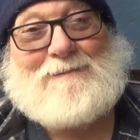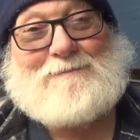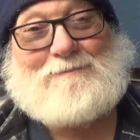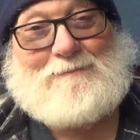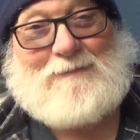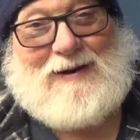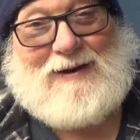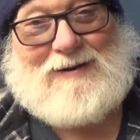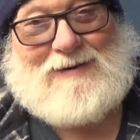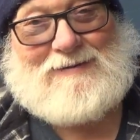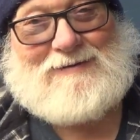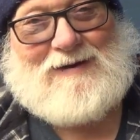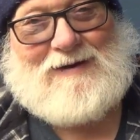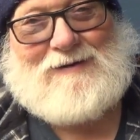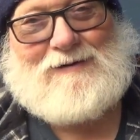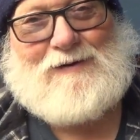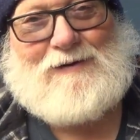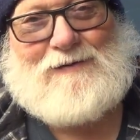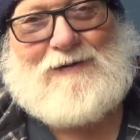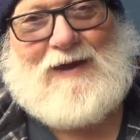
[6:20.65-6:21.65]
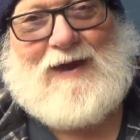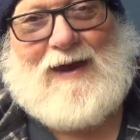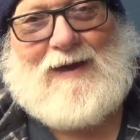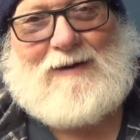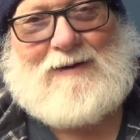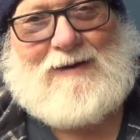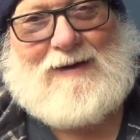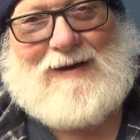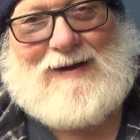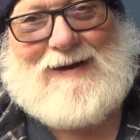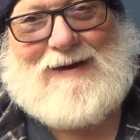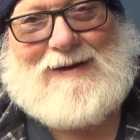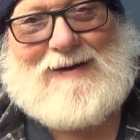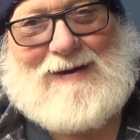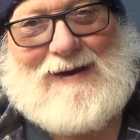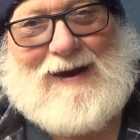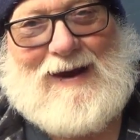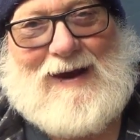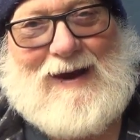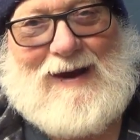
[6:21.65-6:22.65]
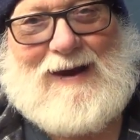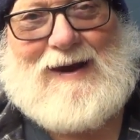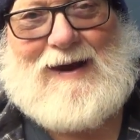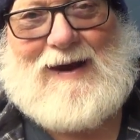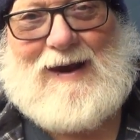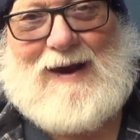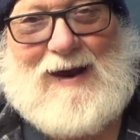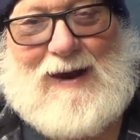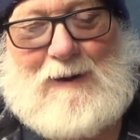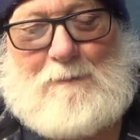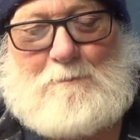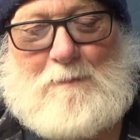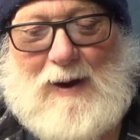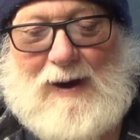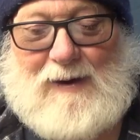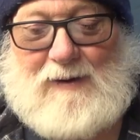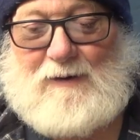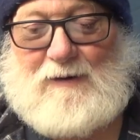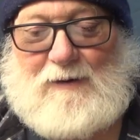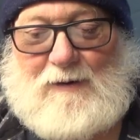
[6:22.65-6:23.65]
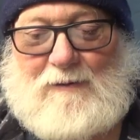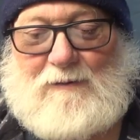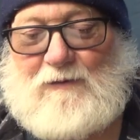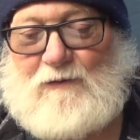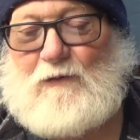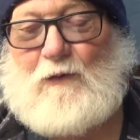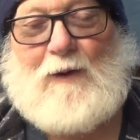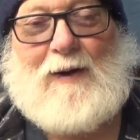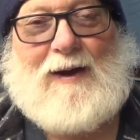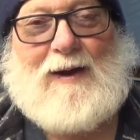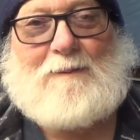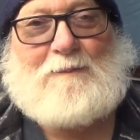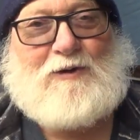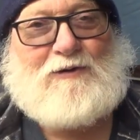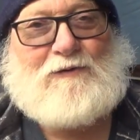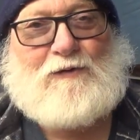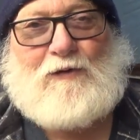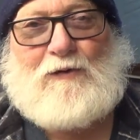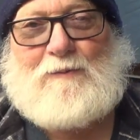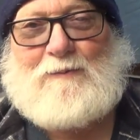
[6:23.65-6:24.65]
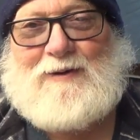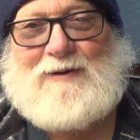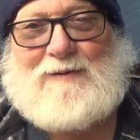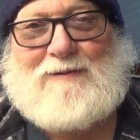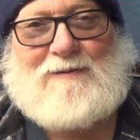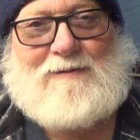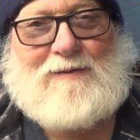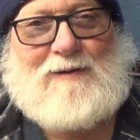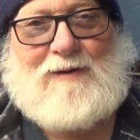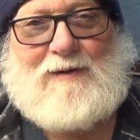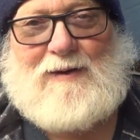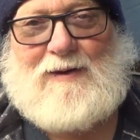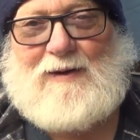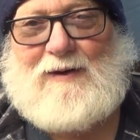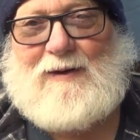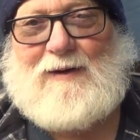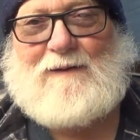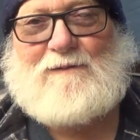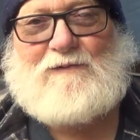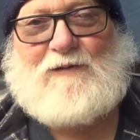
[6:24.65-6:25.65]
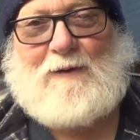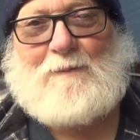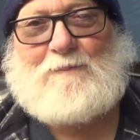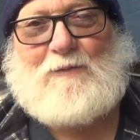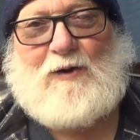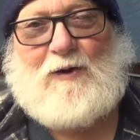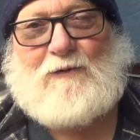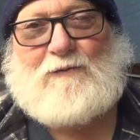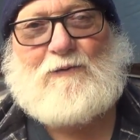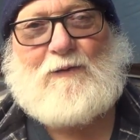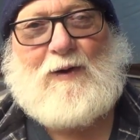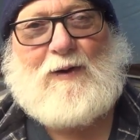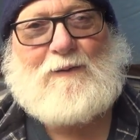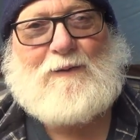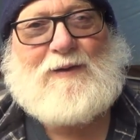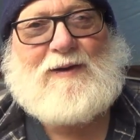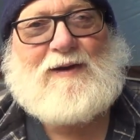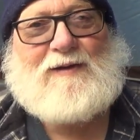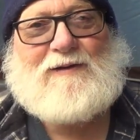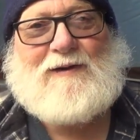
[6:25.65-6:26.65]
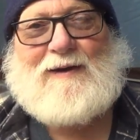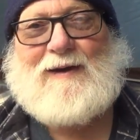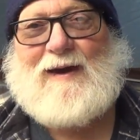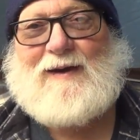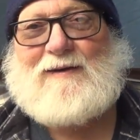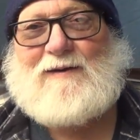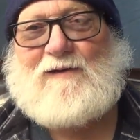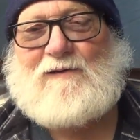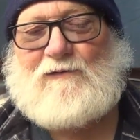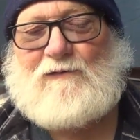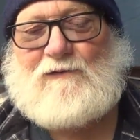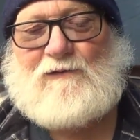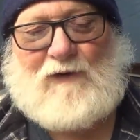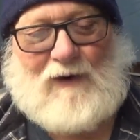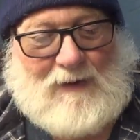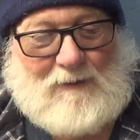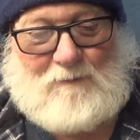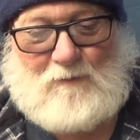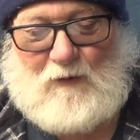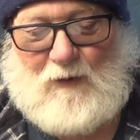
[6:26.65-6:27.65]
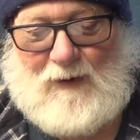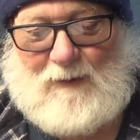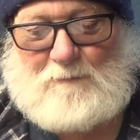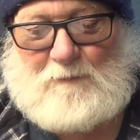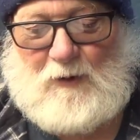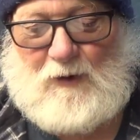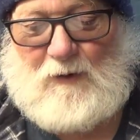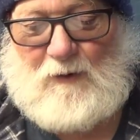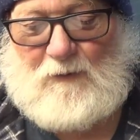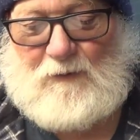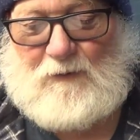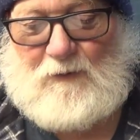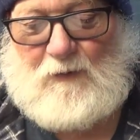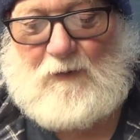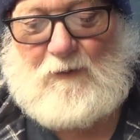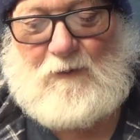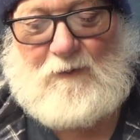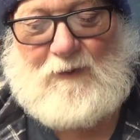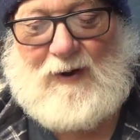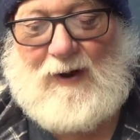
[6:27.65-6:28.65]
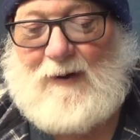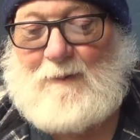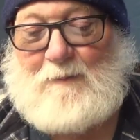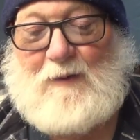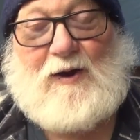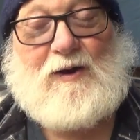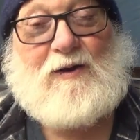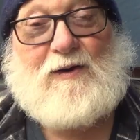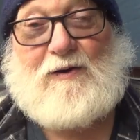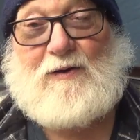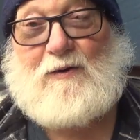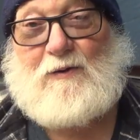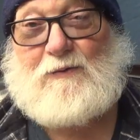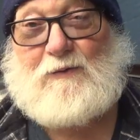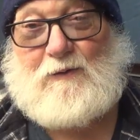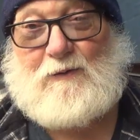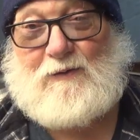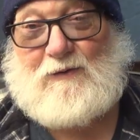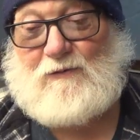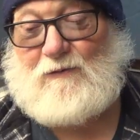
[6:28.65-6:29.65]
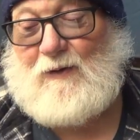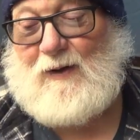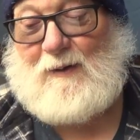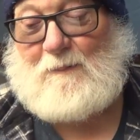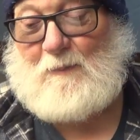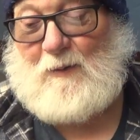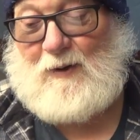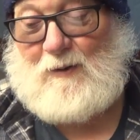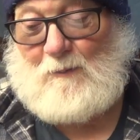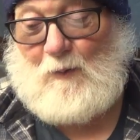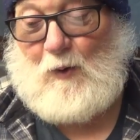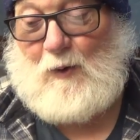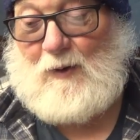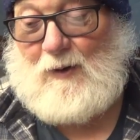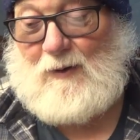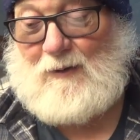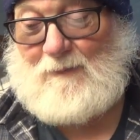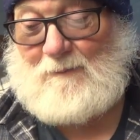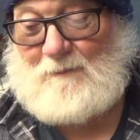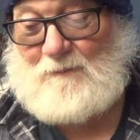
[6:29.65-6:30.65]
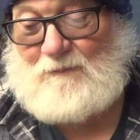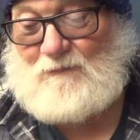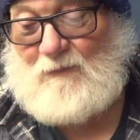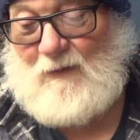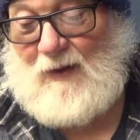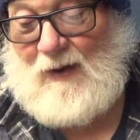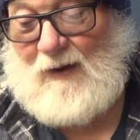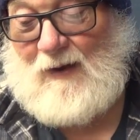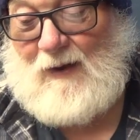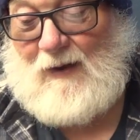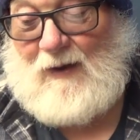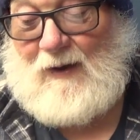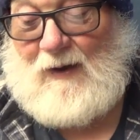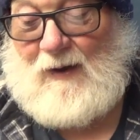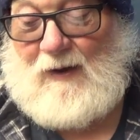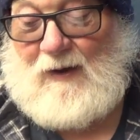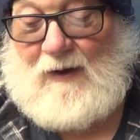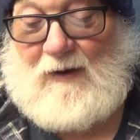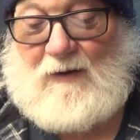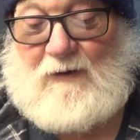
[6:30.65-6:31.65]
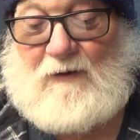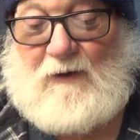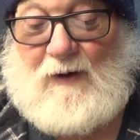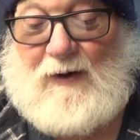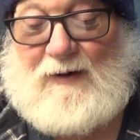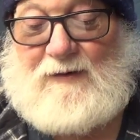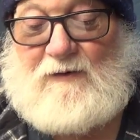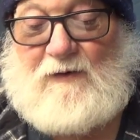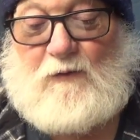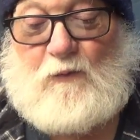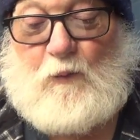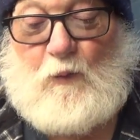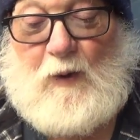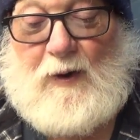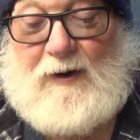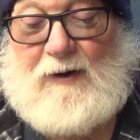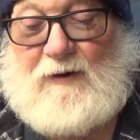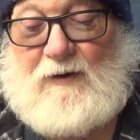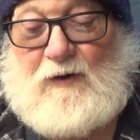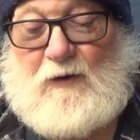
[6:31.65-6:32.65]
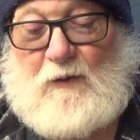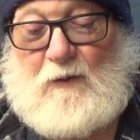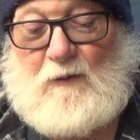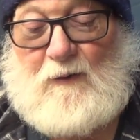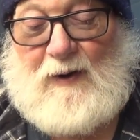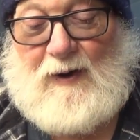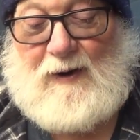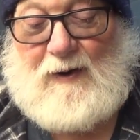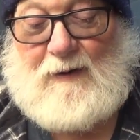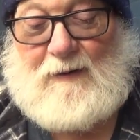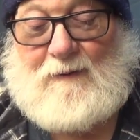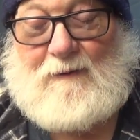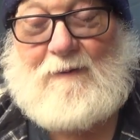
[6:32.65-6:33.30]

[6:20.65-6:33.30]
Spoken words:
but it's under that EAA banner. So I'm assuming if something goes wrong with it, you got this same crap to go through. Well, I'm not going to go through this crap anymore. So I just wanted to